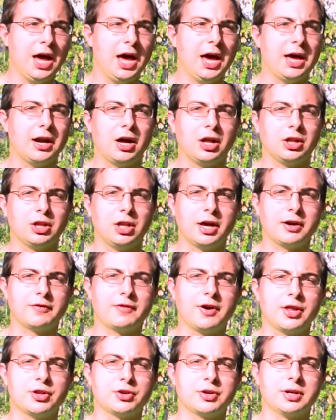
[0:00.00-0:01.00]
and a lot of
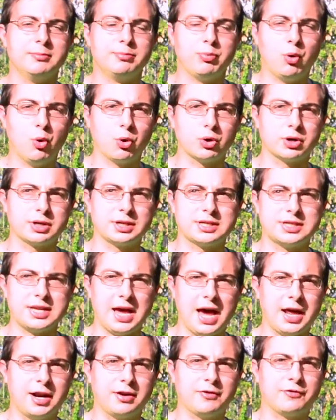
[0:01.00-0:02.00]
other important
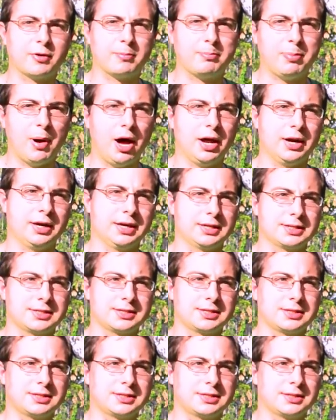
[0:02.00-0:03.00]
data for
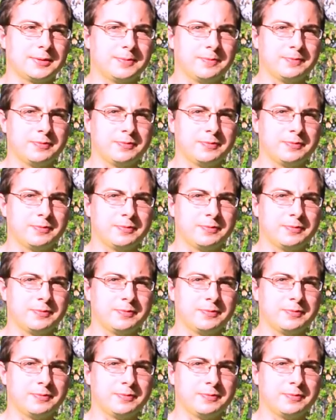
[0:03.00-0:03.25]
botanists.